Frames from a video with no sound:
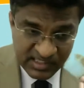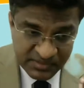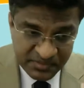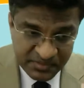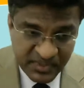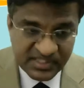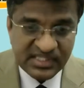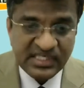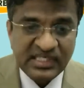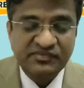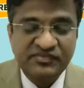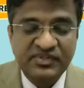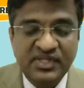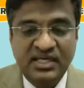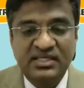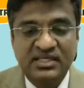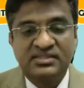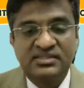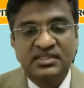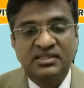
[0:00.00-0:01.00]
especially if
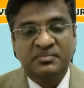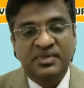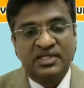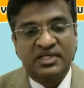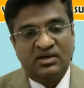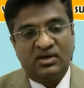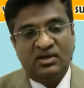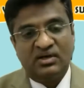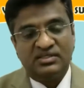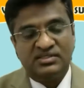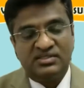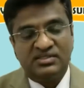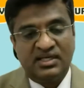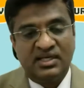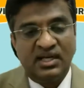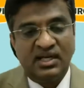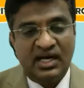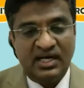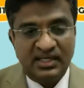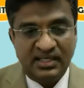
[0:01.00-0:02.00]
there is a
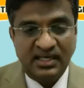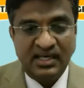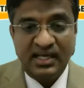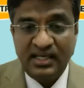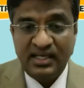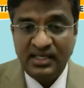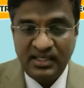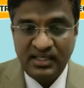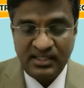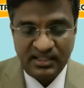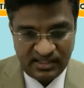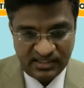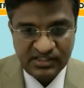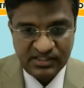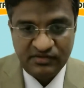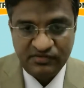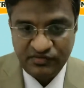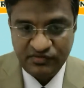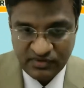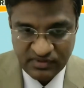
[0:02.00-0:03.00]
pathological underlying
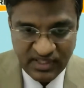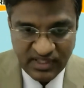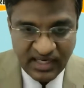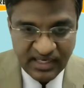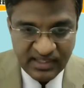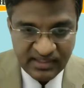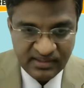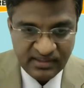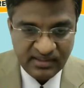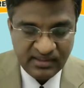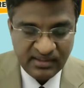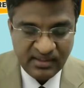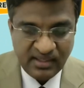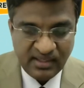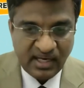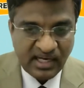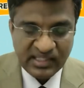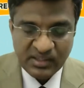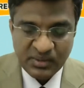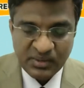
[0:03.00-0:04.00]
condition for that.
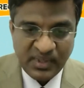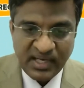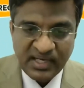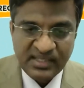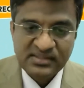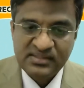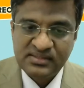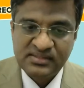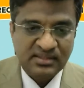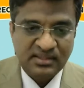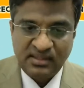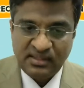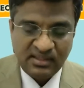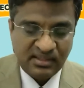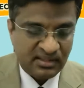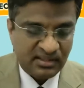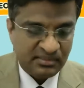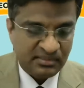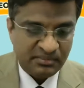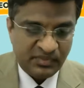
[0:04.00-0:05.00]
Otherwise,
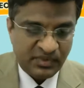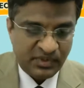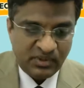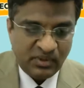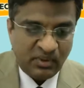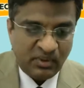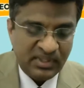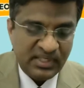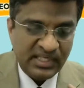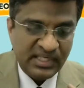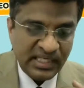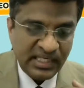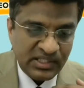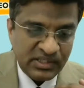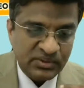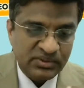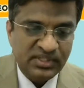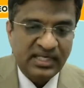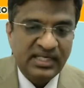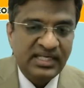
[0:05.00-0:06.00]
you don't
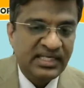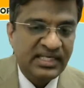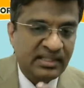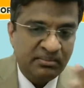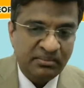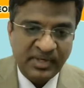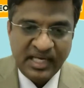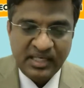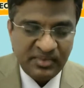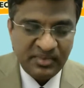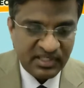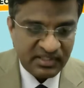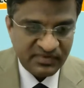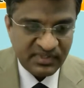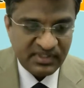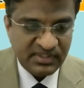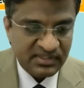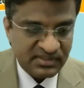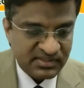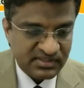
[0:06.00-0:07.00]
need to really compare
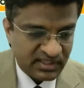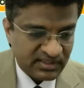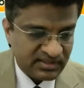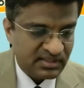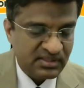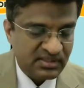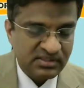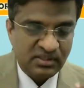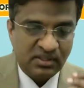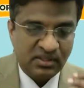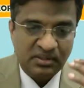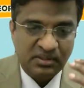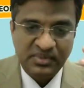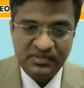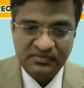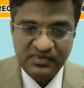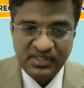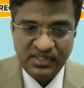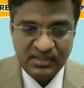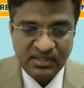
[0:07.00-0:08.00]
between the sexes or
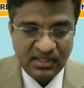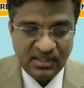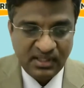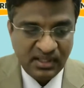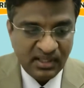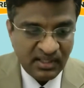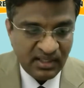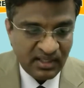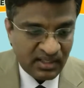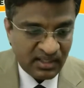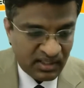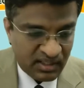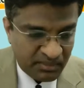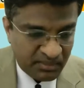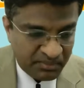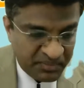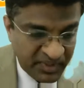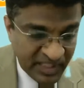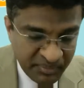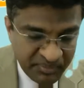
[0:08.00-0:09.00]
between the
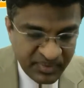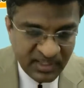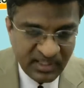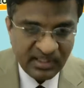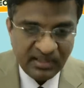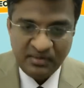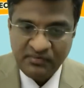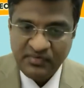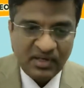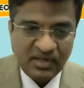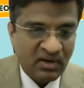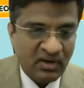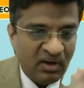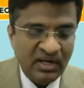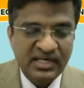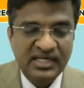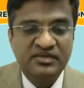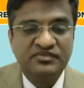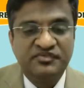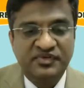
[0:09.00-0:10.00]
people. We are
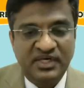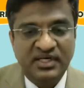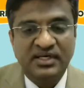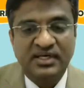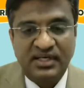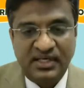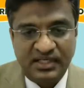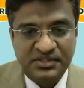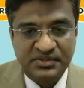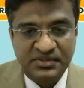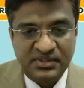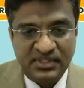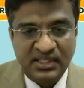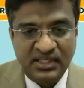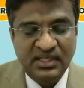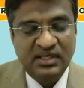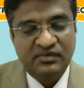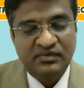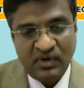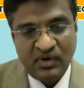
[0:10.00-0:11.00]
all different,
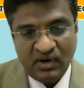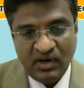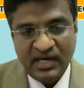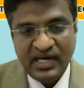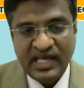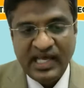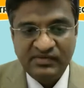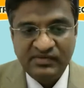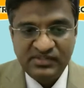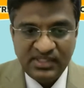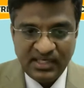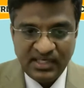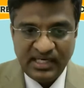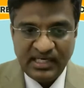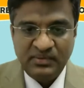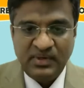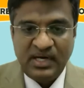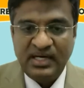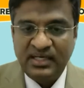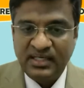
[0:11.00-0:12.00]
actually. We all have certain
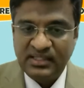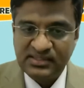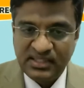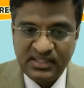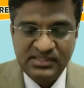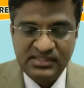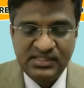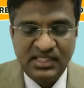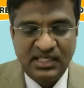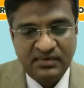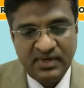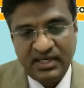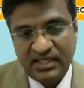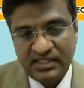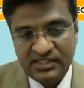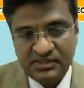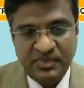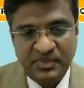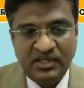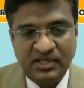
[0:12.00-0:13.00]
advantage and
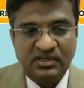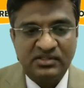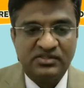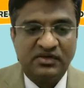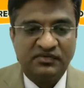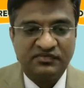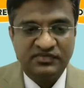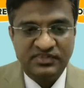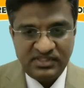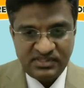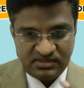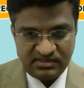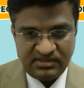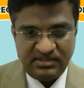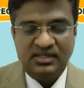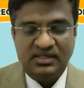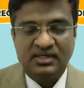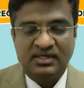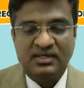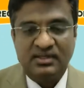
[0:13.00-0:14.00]
disadvantage because of
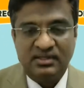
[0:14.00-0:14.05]
this,